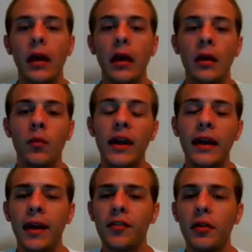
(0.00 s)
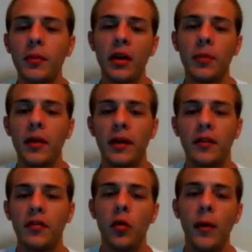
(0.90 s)
And we can actually manipulate
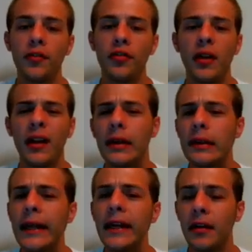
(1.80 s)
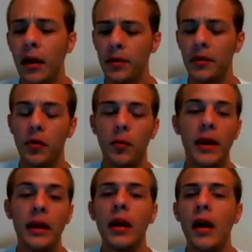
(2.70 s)
this equation and clean it up a little
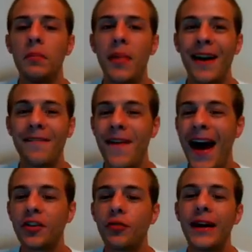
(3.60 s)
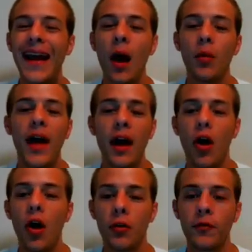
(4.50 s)
bit by factoring out that
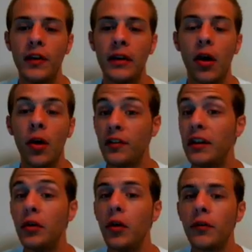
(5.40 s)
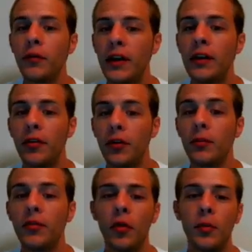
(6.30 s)
RV, RT over V
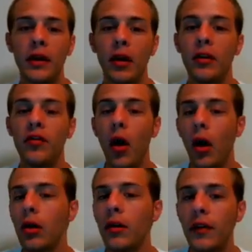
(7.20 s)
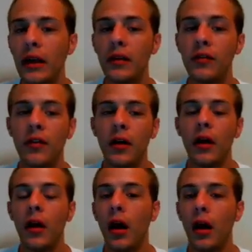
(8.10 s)
term. So because all of these
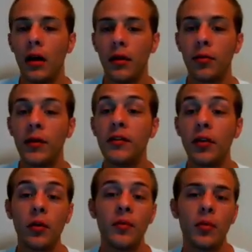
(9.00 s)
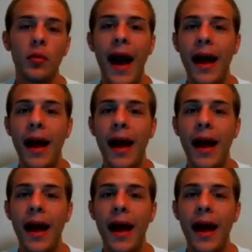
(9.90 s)
uh, three terms that we're